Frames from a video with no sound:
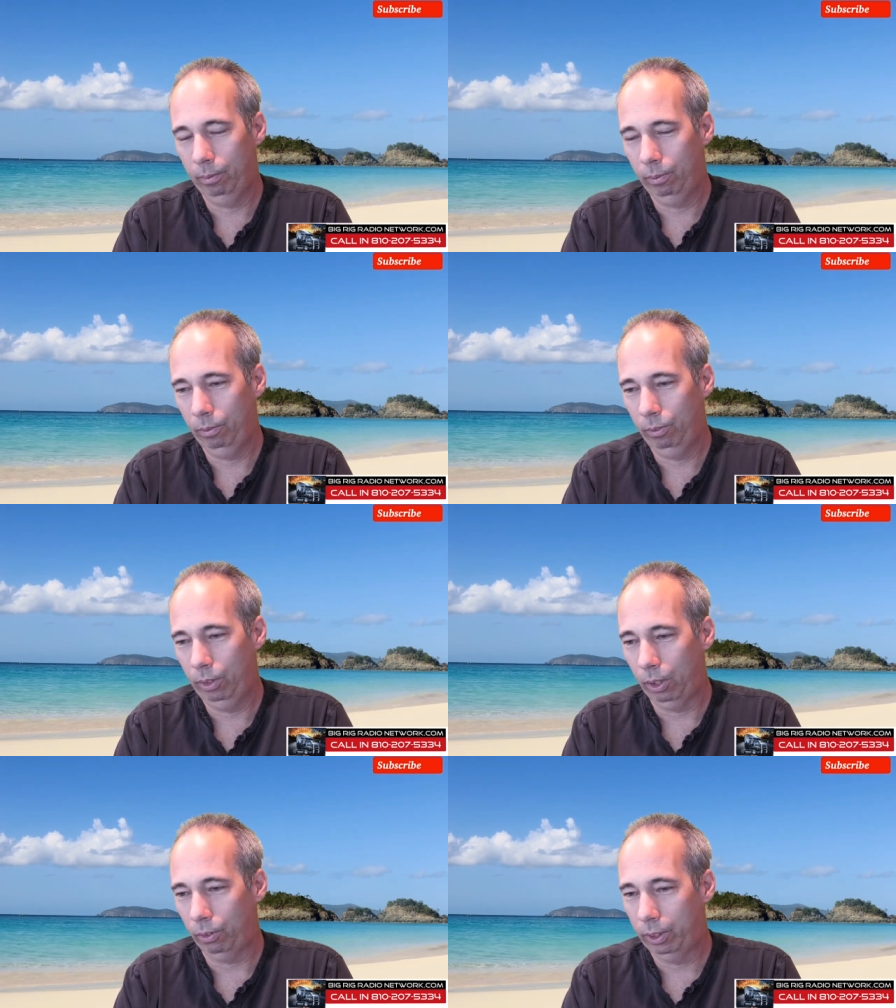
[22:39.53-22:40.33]
you
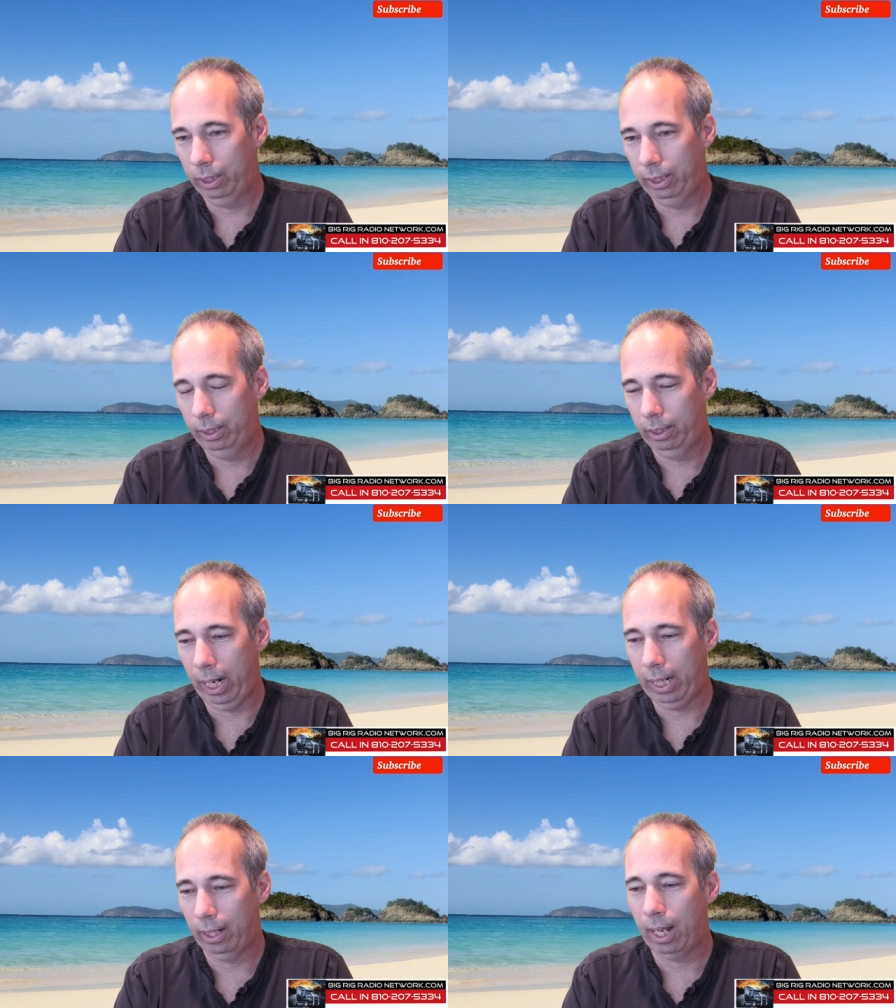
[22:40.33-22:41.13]
know
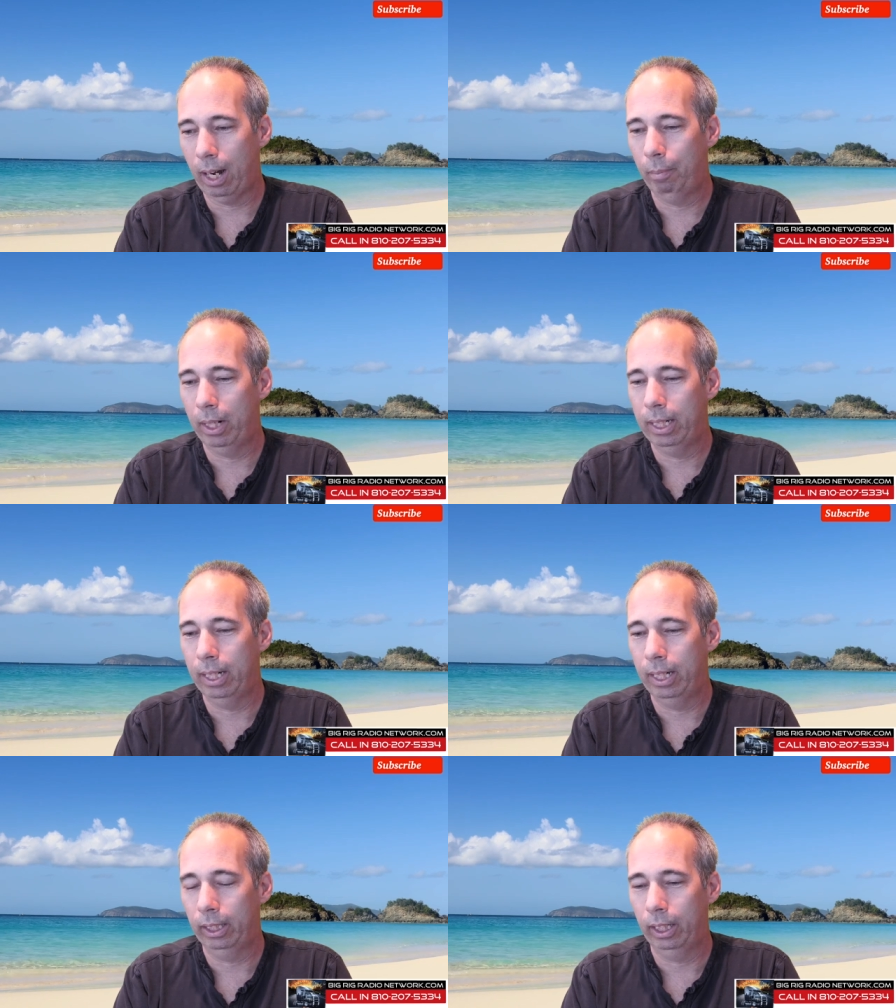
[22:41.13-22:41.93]
taking a lot of money
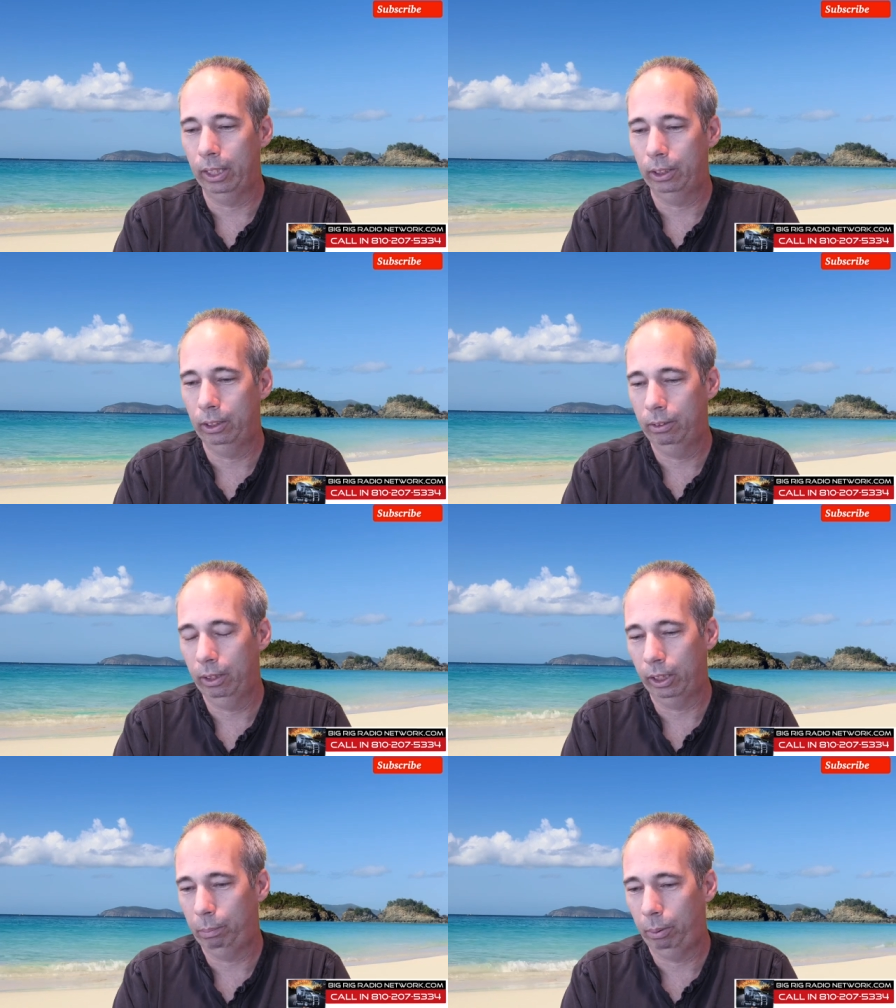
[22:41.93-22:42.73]
and ex-
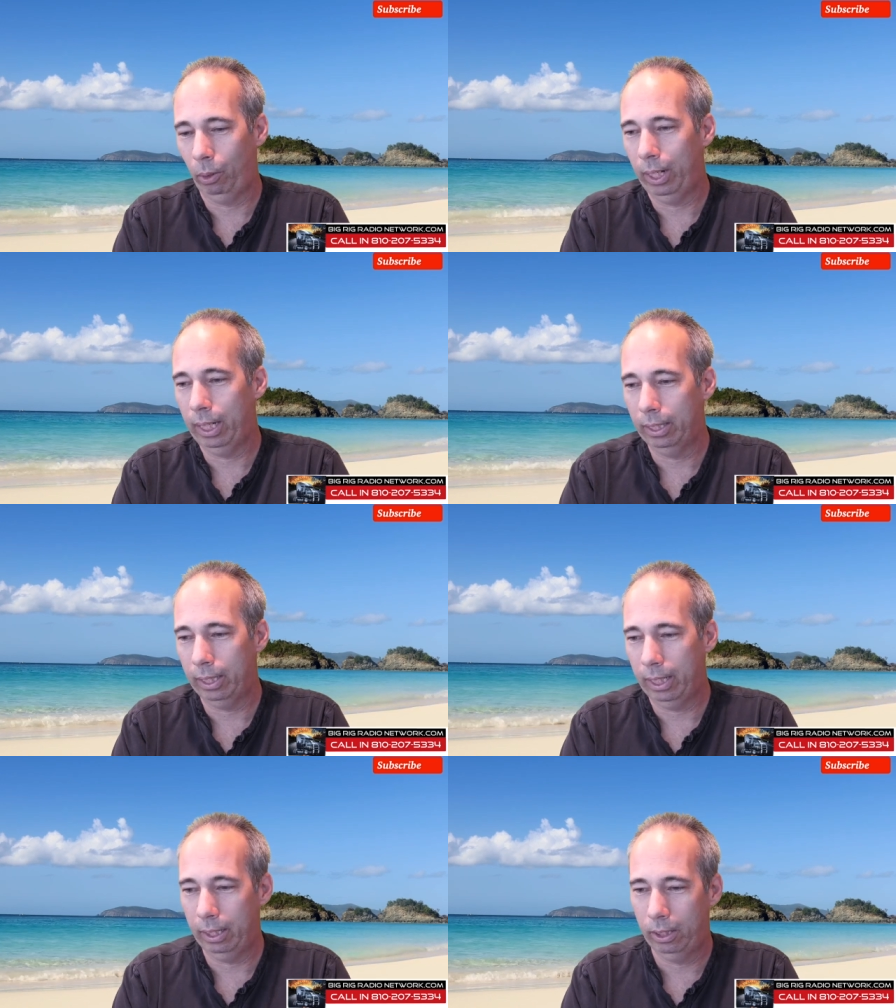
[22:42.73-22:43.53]
exploiting
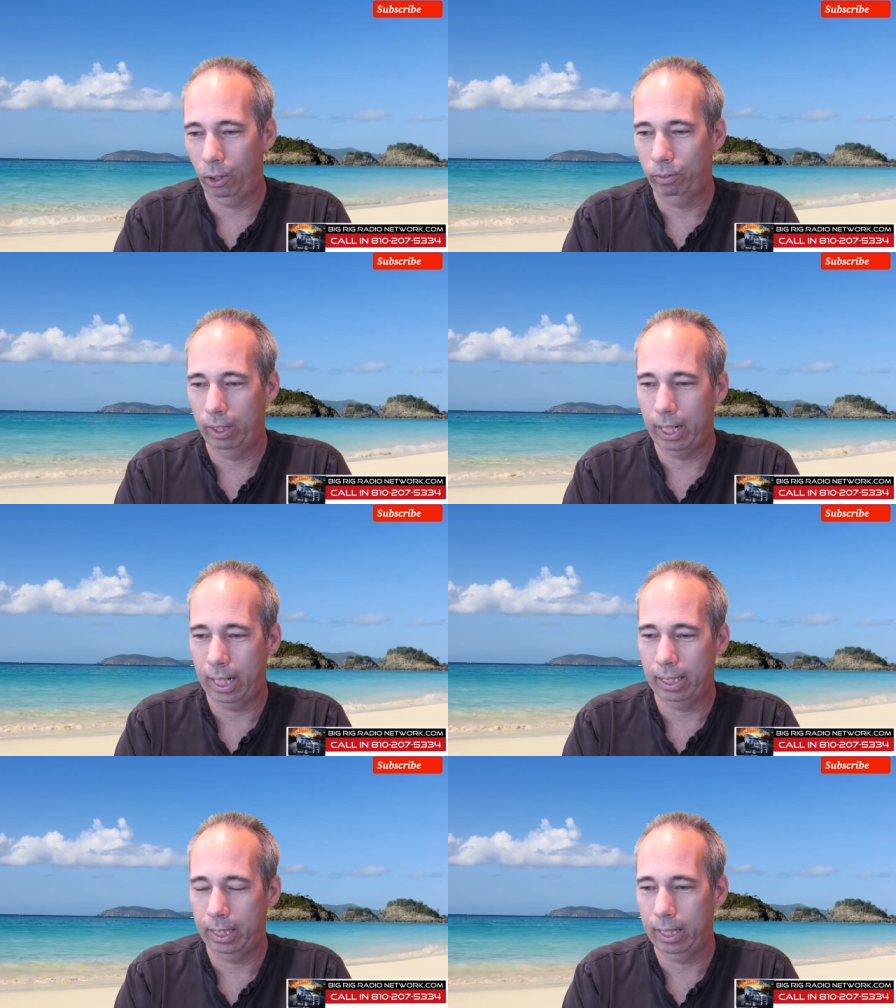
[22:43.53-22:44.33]
the COVID
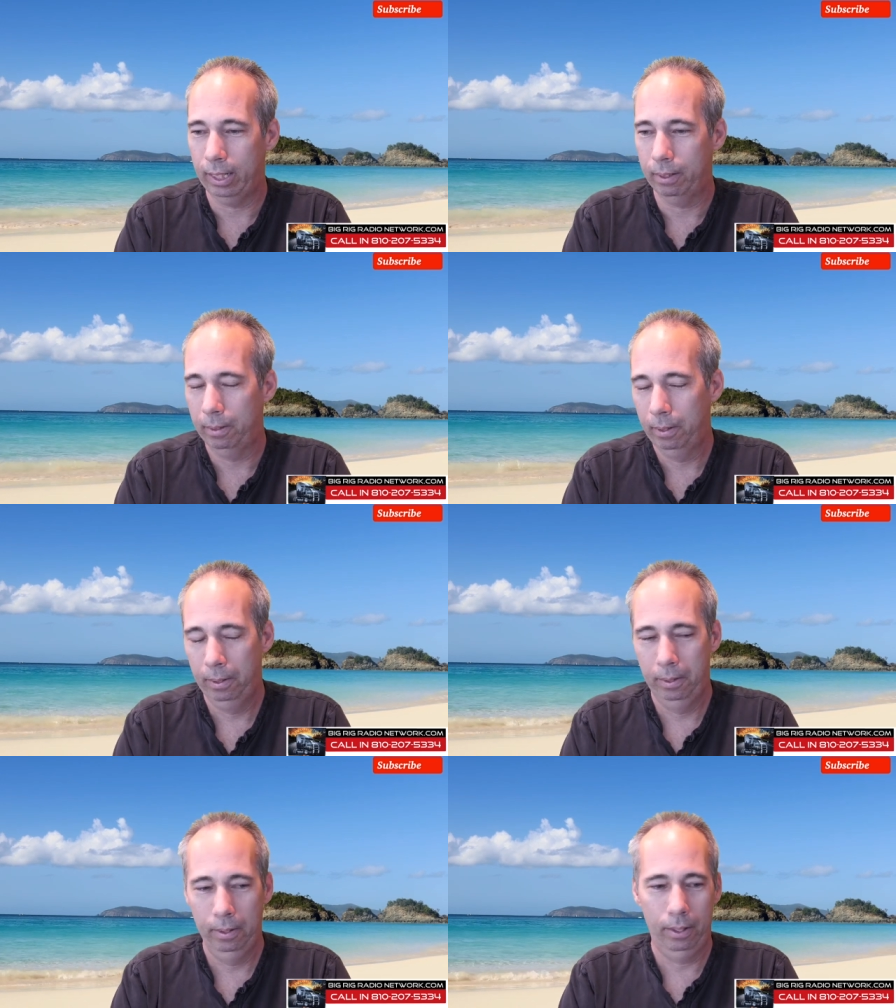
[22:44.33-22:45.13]
nineteen
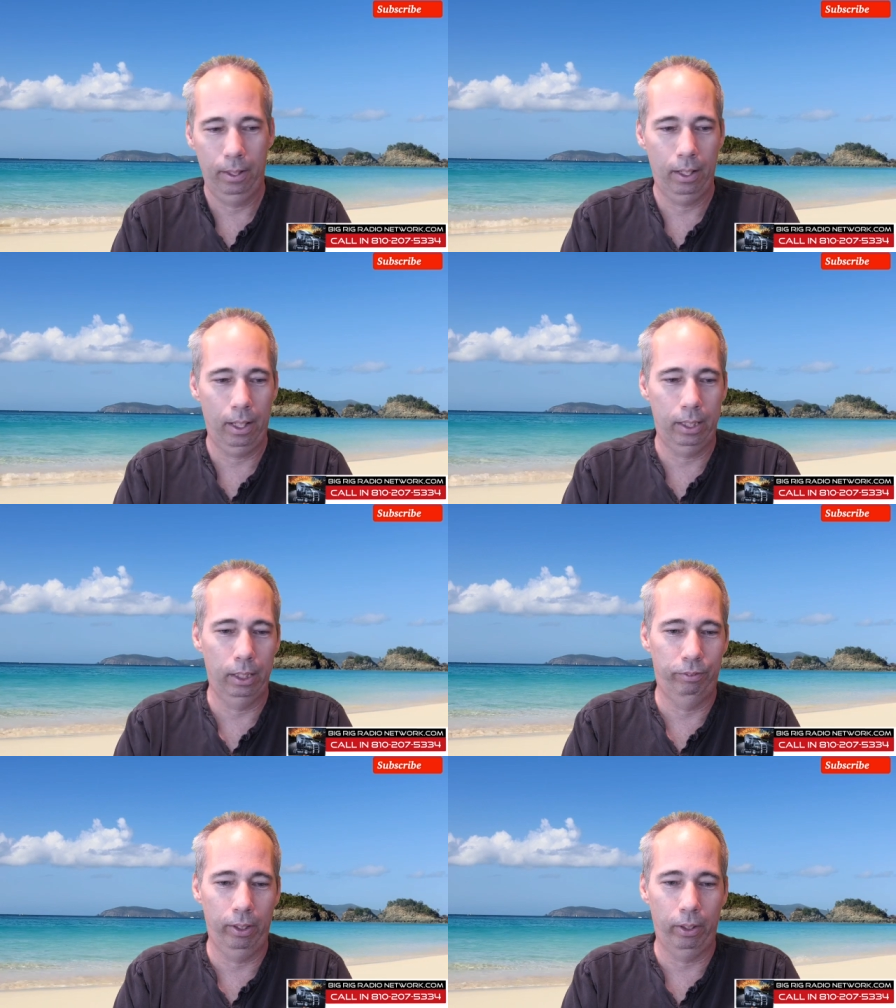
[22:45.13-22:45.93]
uh, to
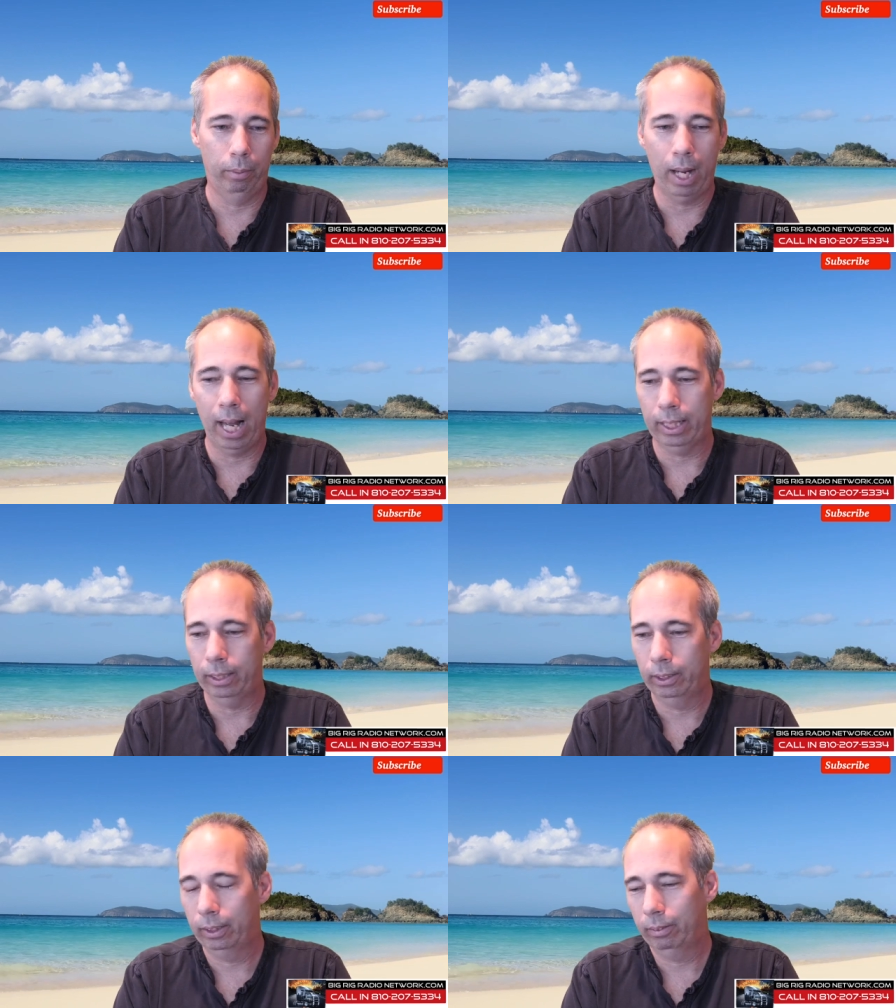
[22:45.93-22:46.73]
fill their
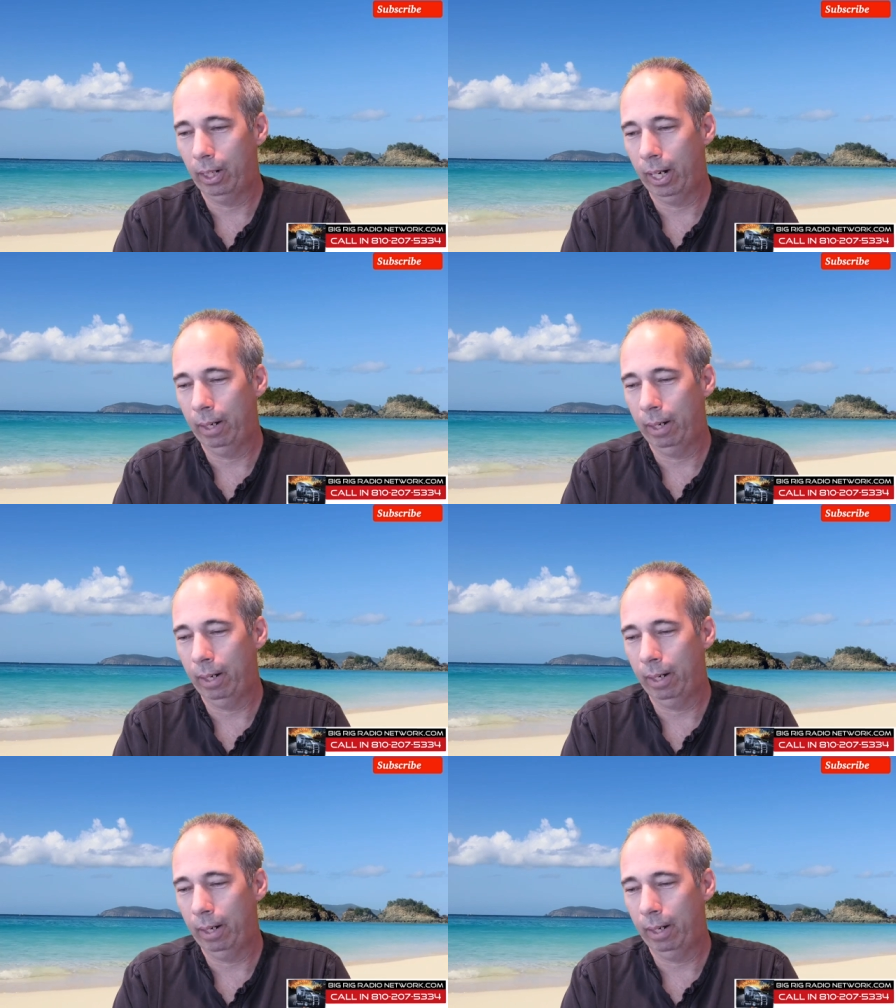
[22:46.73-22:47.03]
pockets, right?